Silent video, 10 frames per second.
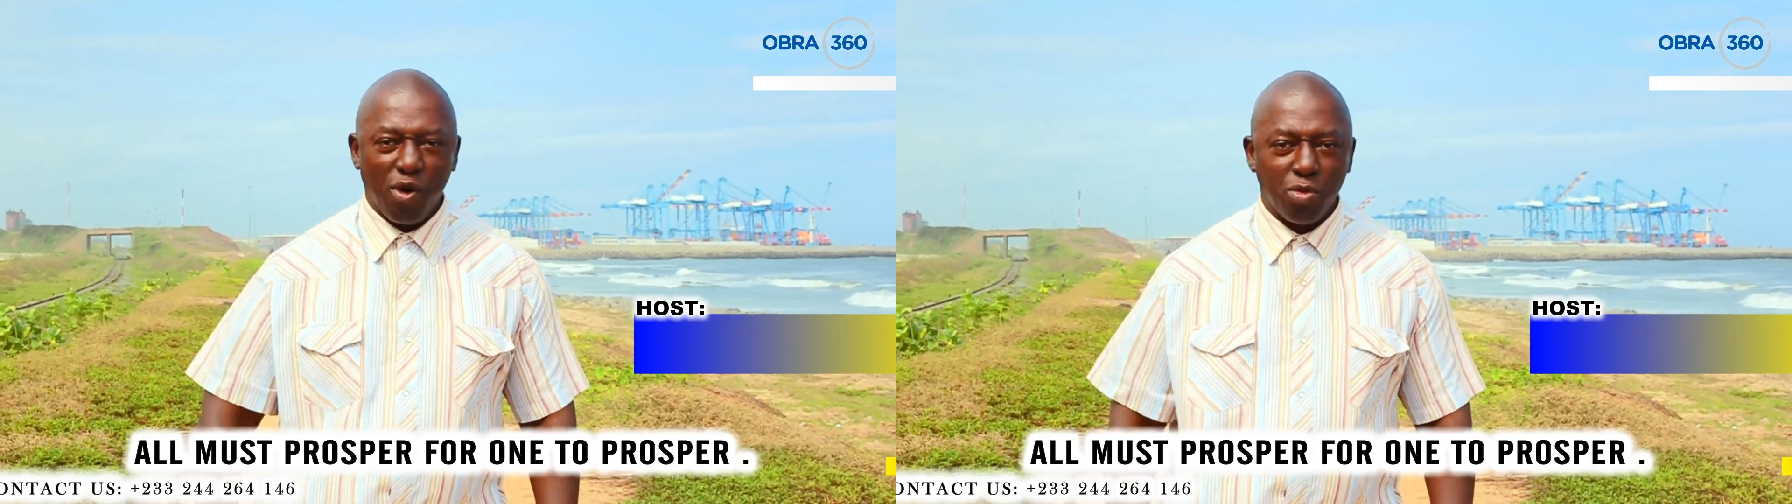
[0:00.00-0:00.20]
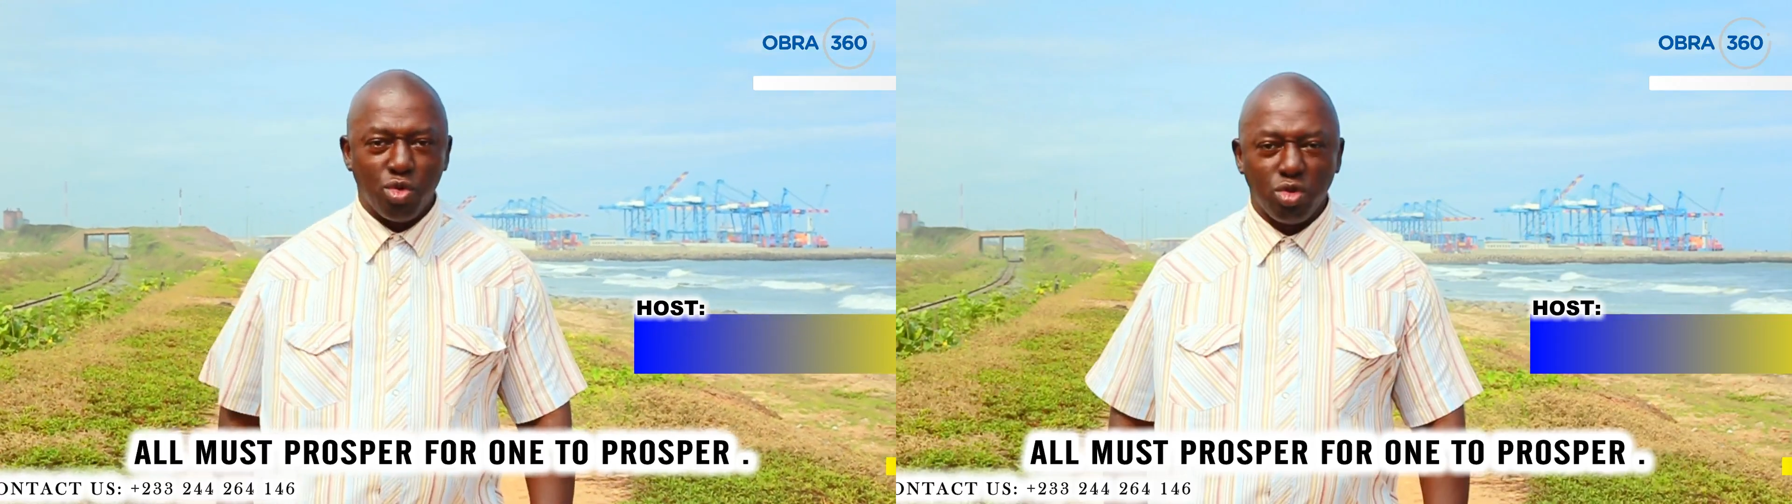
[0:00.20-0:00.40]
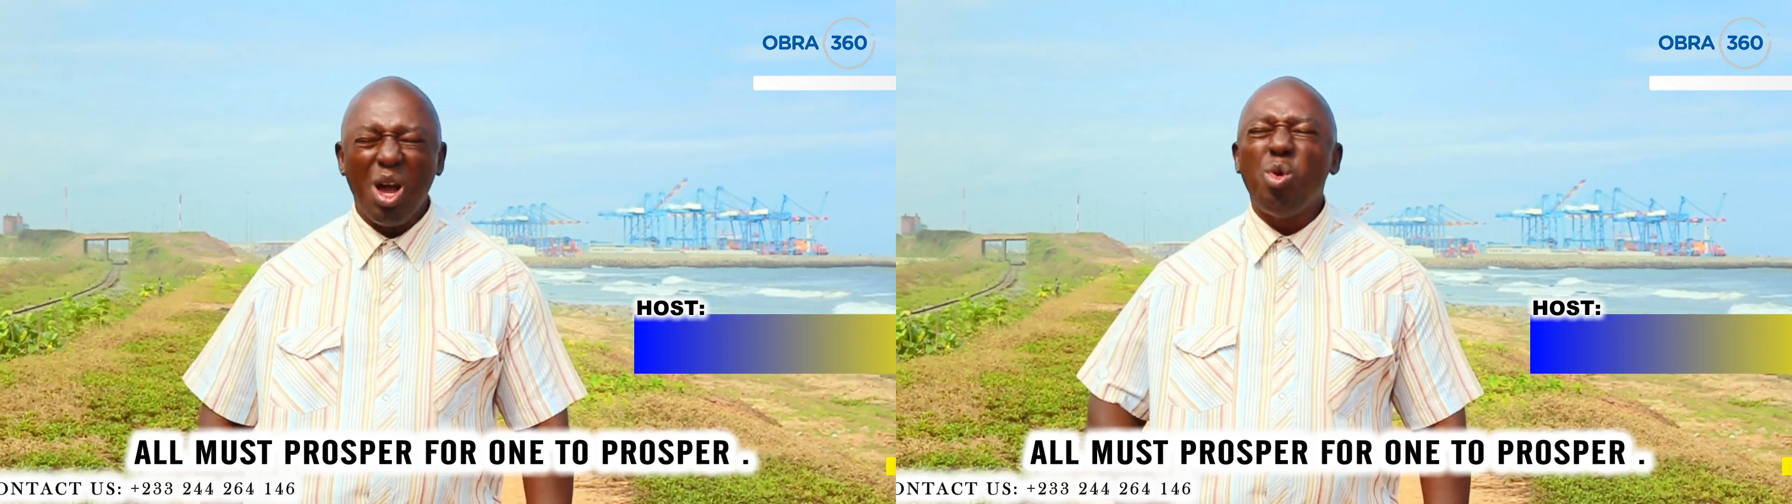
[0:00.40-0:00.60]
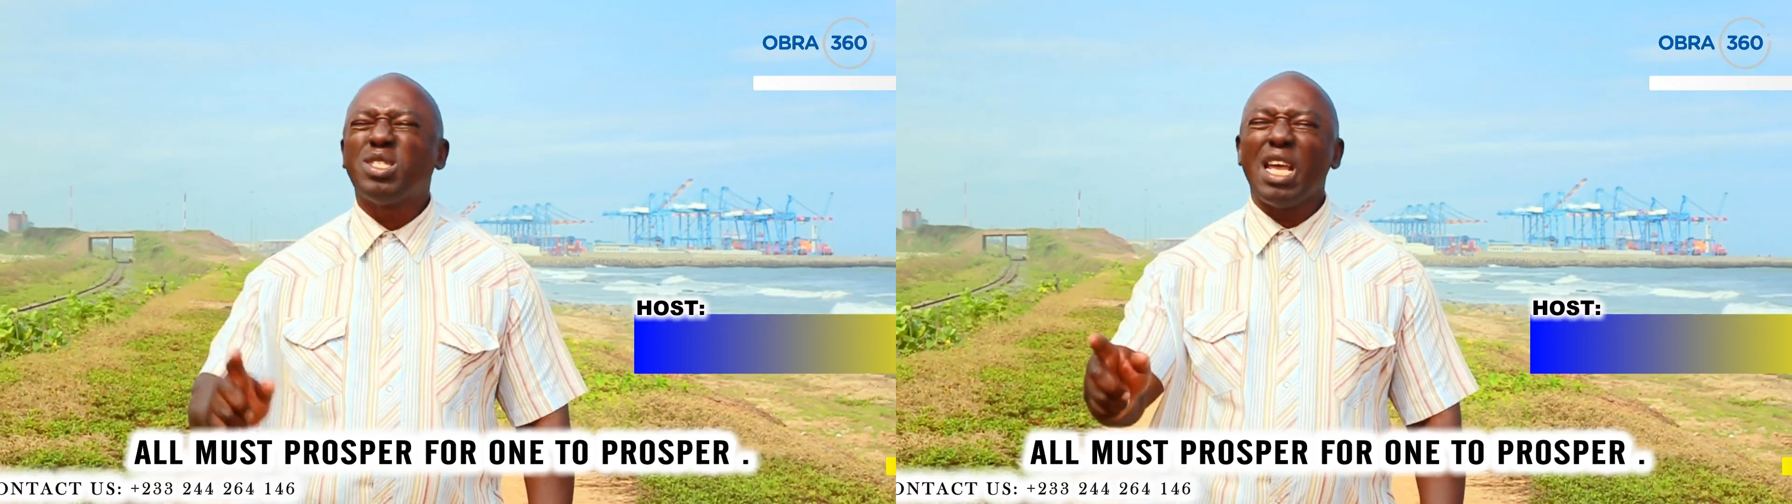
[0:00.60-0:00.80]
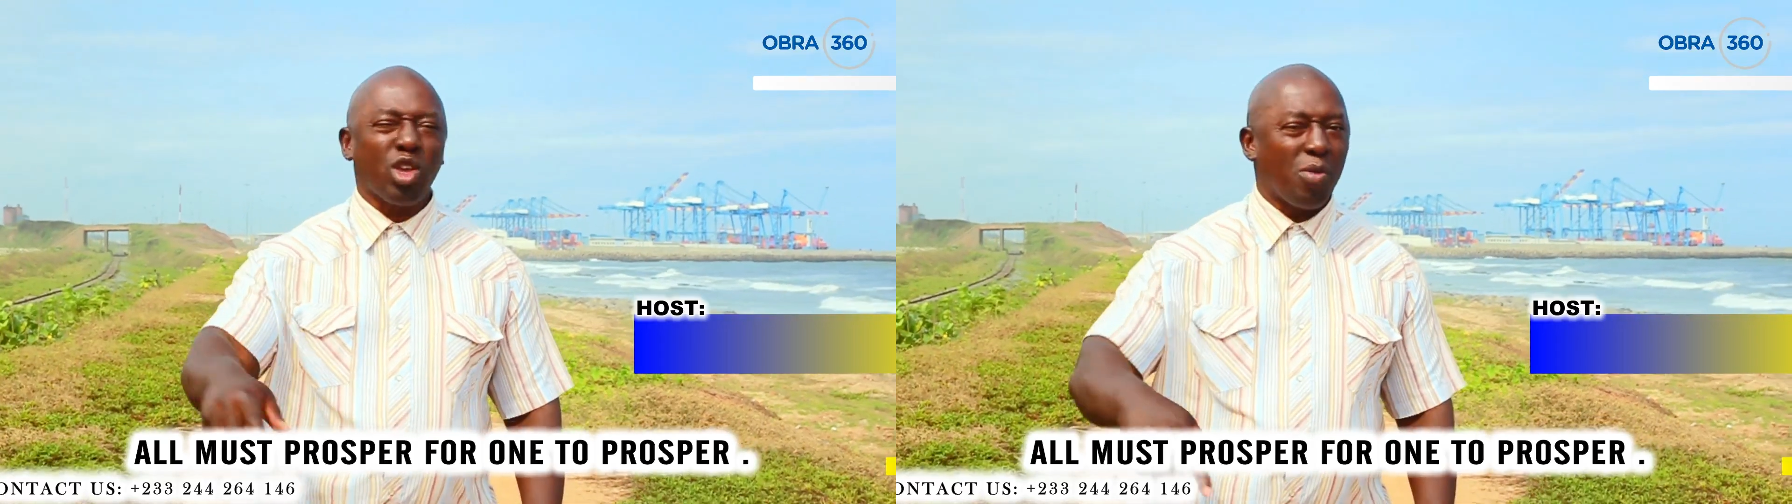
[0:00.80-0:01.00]
from you. They will
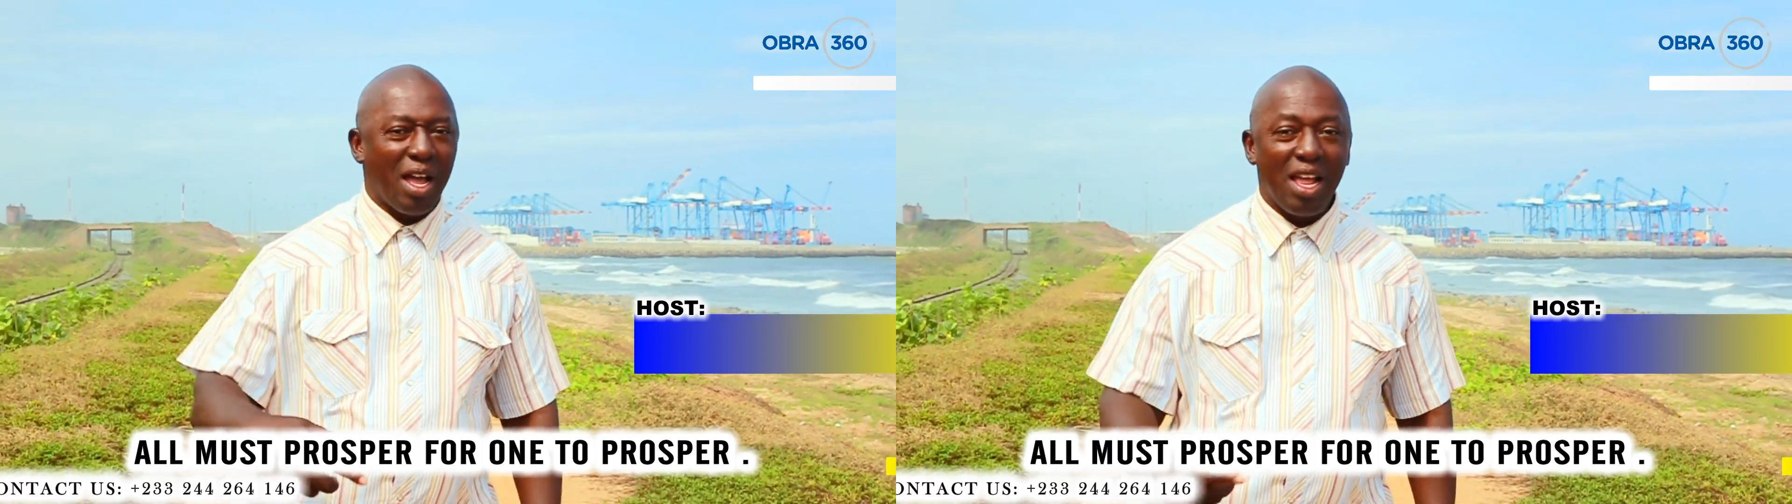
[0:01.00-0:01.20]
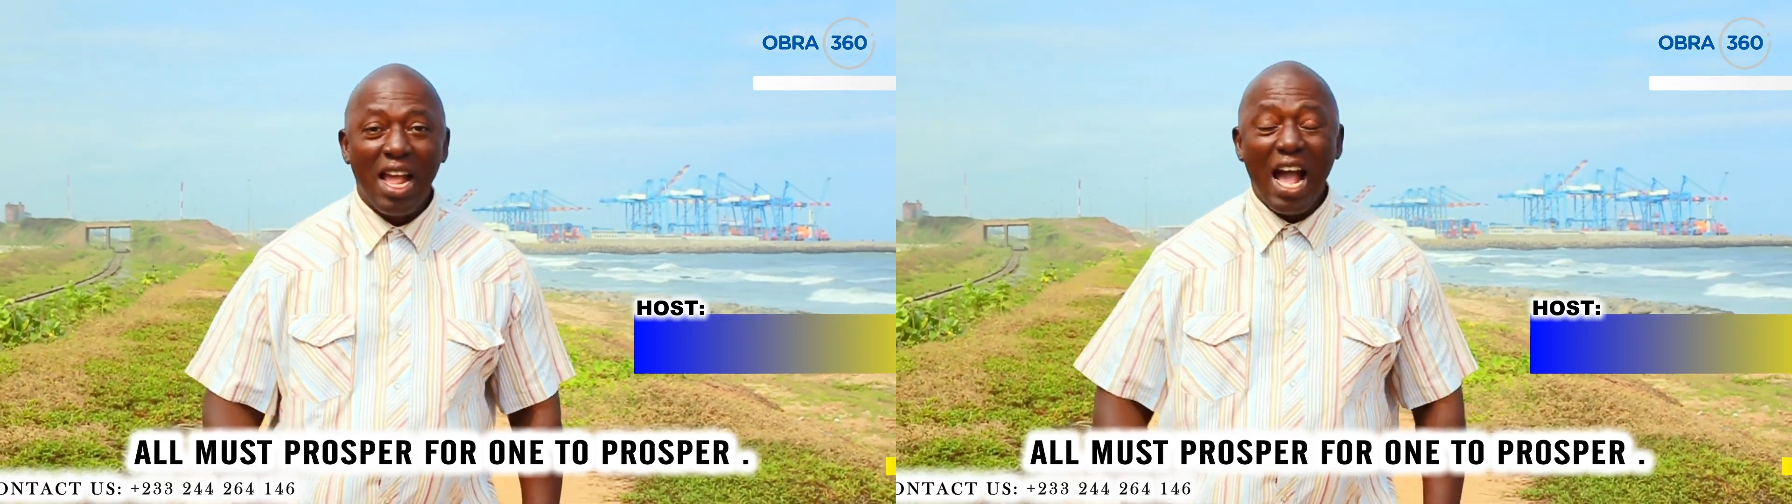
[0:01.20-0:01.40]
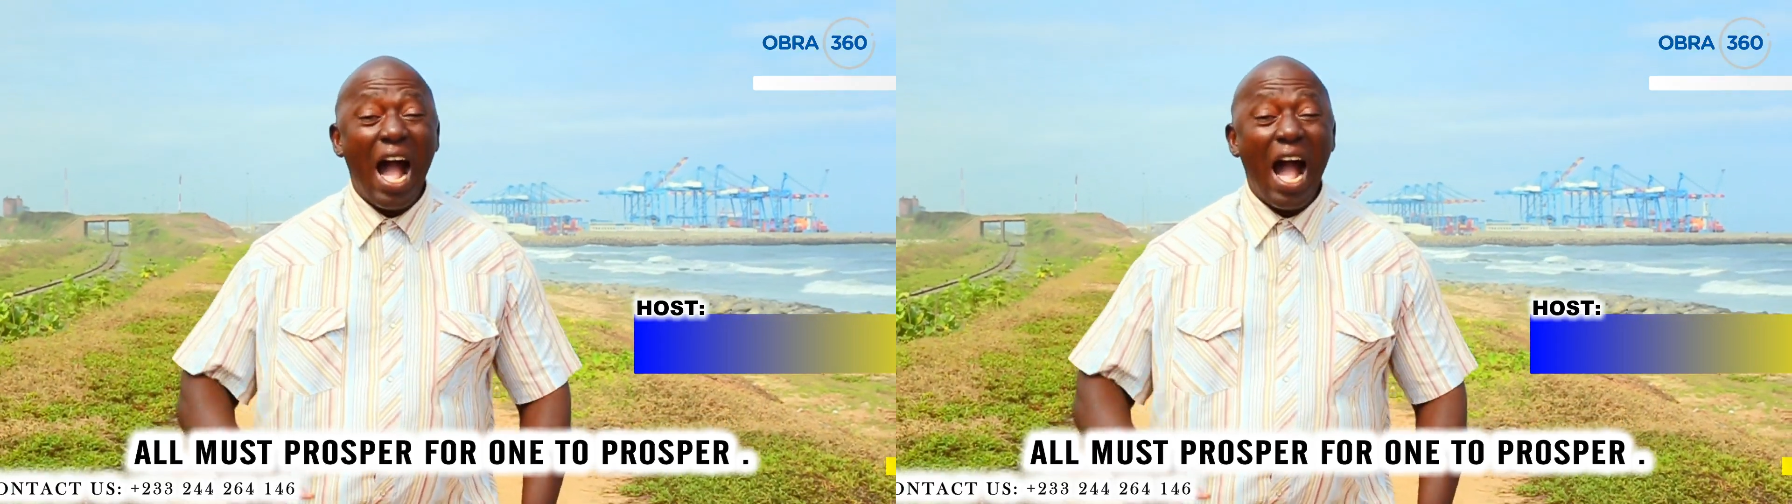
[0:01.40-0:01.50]
take your money.